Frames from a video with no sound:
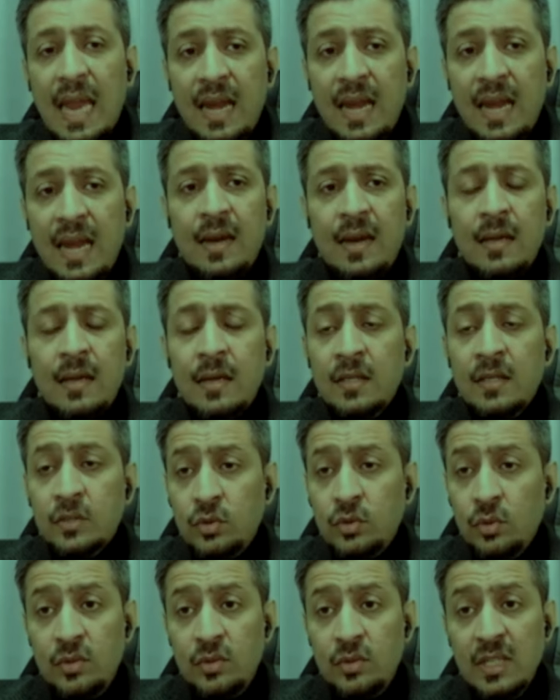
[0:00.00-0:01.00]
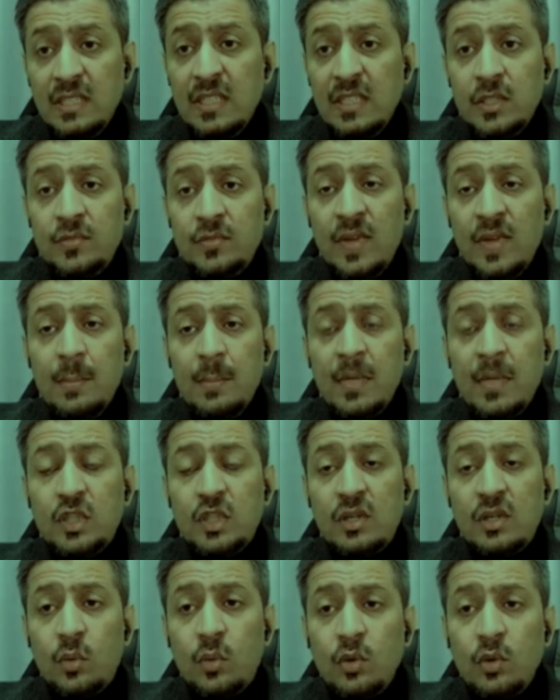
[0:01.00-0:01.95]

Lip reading: gained. So this is very much